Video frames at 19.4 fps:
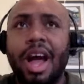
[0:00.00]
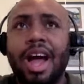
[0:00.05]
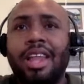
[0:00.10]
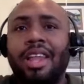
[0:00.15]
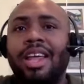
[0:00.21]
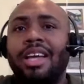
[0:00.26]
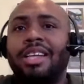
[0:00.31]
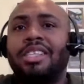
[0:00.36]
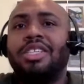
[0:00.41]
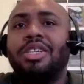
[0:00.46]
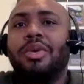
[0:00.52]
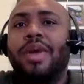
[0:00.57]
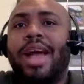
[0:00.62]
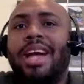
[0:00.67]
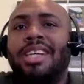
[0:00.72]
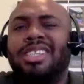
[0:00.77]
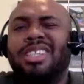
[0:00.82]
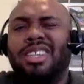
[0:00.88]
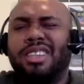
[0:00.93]
unless you
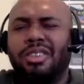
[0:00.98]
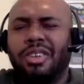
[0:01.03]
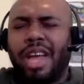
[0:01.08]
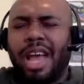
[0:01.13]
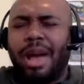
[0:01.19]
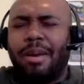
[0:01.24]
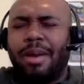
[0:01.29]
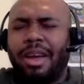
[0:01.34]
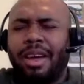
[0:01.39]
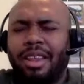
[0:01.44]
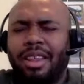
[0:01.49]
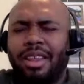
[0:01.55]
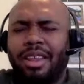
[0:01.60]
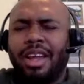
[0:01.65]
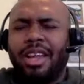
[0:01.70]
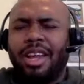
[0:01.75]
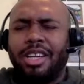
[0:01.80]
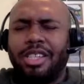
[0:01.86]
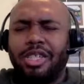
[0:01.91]

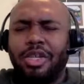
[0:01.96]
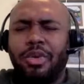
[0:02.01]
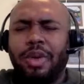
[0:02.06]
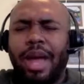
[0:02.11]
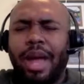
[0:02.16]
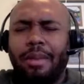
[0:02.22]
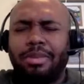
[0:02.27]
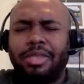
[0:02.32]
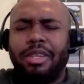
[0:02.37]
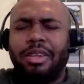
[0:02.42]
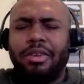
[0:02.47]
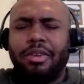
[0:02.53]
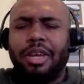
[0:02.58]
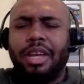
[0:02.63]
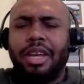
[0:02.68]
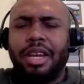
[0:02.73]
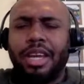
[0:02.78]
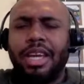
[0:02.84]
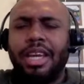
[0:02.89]

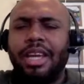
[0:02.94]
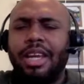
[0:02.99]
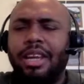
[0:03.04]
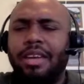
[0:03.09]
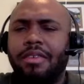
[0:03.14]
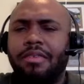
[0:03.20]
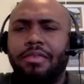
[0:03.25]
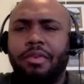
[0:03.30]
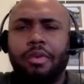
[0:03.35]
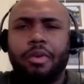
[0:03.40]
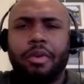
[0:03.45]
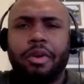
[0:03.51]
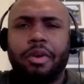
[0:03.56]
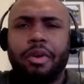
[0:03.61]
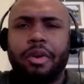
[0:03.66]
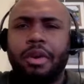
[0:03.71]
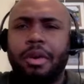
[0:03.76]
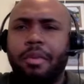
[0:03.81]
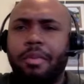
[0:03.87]
absolutely need it
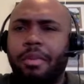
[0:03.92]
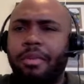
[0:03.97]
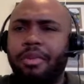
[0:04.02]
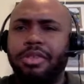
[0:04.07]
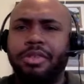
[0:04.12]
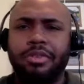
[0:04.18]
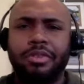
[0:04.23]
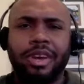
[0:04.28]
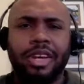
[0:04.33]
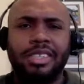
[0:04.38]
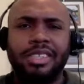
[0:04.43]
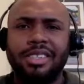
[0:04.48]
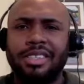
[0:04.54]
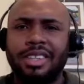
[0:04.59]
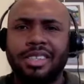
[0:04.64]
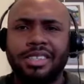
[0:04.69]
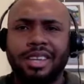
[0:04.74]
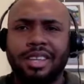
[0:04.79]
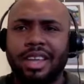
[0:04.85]
for personal
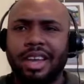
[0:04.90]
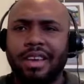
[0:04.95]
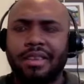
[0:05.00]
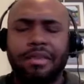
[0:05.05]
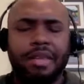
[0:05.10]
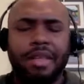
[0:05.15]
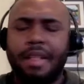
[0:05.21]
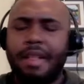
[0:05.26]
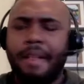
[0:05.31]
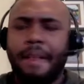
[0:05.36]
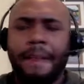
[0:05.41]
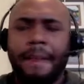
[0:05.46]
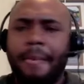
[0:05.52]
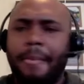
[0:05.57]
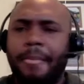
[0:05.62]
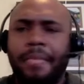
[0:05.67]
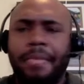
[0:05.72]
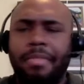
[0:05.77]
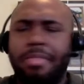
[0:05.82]
reasons, things like that.
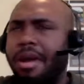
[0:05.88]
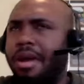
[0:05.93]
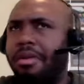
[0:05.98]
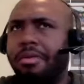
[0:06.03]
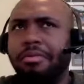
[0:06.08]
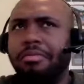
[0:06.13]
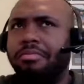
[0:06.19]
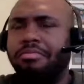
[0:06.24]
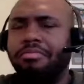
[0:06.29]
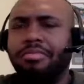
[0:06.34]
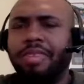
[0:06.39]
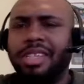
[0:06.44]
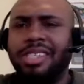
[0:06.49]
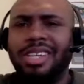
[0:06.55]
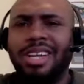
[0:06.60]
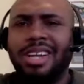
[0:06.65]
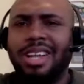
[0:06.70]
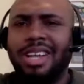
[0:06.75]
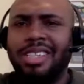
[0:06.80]
No,
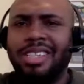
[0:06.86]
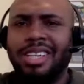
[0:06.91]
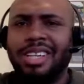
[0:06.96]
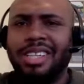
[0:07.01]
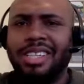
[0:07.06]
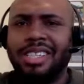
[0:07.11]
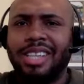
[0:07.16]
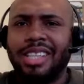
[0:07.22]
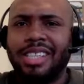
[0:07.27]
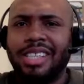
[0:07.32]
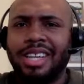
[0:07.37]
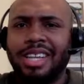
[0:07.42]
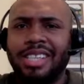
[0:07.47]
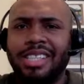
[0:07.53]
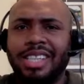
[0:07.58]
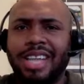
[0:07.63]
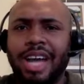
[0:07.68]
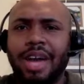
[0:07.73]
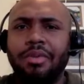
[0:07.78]
that's not a
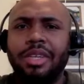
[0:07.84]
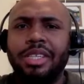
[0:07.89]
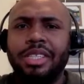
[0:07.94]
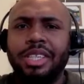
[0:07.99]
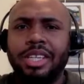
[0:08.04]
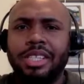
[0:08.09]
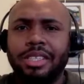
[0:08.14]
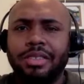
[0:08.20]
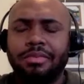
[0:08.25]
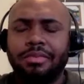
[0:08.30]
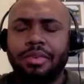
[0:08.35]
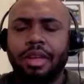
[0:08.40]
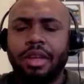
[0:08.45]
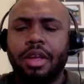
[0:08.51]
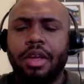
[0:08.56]
sound decision.